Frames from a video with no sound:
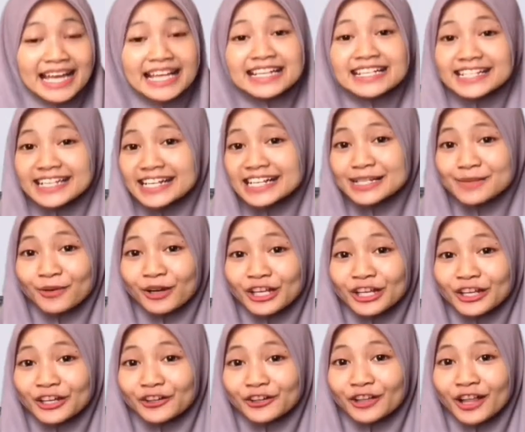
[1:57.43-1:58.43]
6
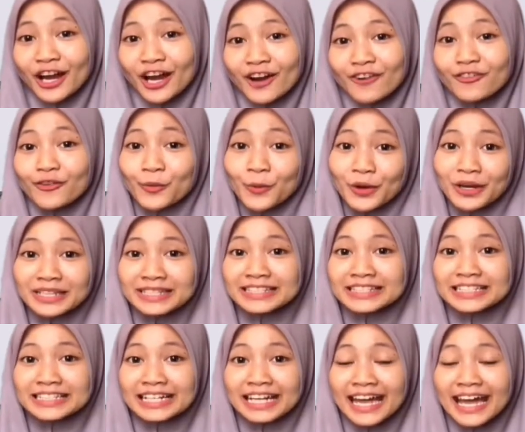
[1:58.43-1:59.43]
molecules of
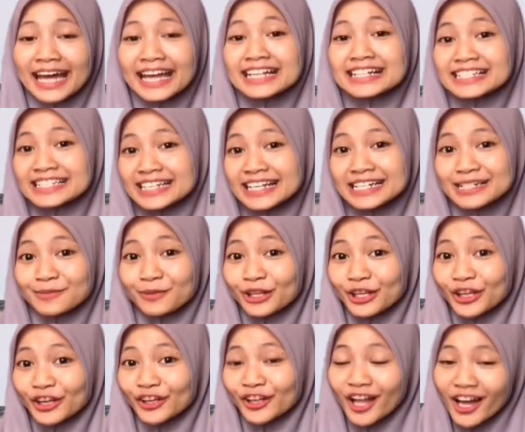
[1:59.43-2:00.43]
water and 6
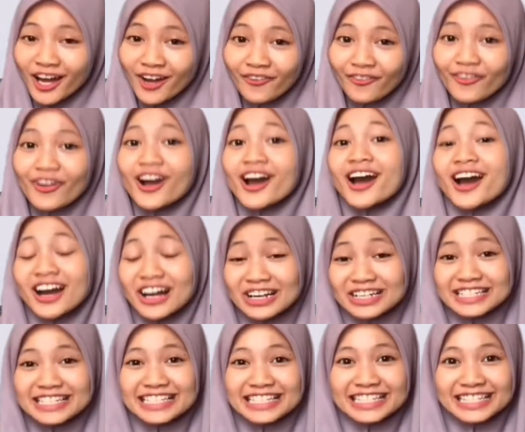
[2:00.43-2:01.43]
molecules of
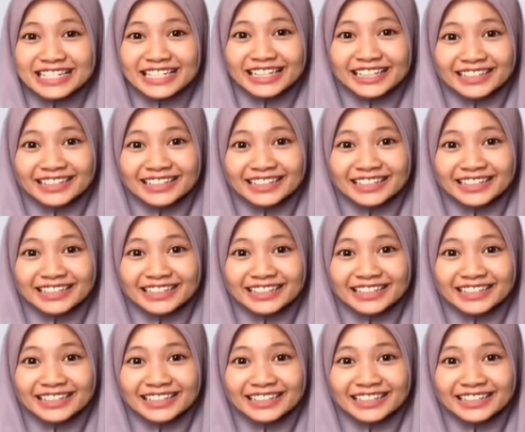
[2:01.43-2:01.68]
oxygen.